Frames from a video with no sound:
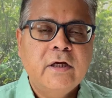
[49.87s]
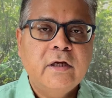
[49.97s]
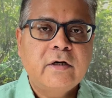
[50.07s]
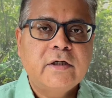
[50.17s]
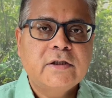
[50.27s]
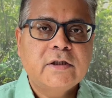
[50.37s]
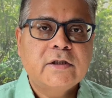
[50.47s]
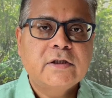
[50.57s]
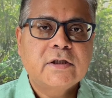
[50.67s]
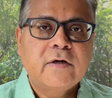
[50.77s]

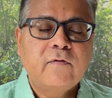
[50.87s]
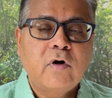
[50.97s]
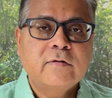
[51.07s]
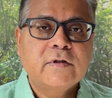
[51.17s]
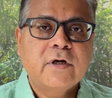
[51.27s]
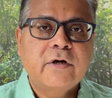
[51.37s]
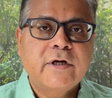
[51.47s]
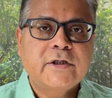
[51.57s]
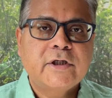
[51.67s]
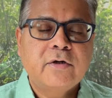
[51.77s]
research involves the
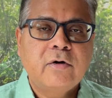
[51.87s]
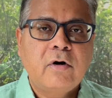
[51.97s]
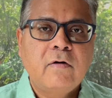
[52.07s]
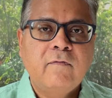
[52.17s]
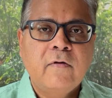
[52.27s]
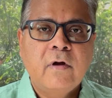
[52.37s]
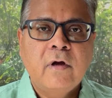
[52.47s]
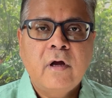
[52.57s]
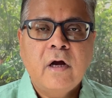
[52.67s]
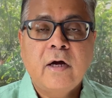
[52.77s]
creation of
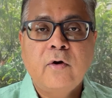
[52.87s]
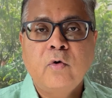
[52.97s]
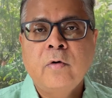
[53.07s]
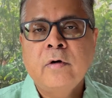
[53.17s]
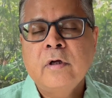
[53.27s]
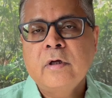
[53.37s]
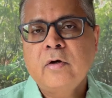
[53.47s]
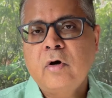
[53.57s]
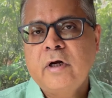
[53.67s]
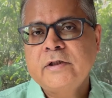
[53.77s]
unknown
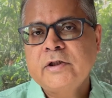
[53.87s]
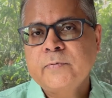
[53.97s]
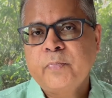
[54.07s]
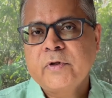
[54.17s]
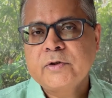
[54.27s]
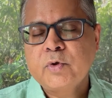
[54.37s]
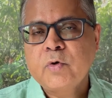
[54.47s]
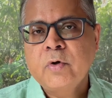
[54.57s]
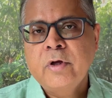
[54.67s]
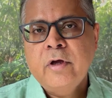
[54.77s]
knowledge.
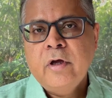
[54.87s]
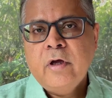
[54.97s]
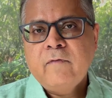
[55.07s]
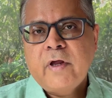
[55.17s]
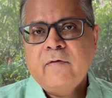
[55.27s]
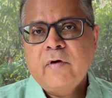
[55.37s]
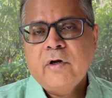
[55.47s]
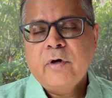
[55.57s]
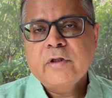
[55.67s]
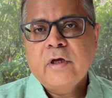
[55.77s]
So whenever
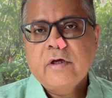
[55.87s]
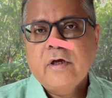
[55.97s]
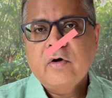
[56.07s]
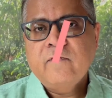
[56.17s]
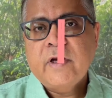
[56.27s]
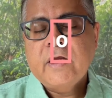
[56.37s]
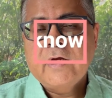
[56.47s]
you are thinking of any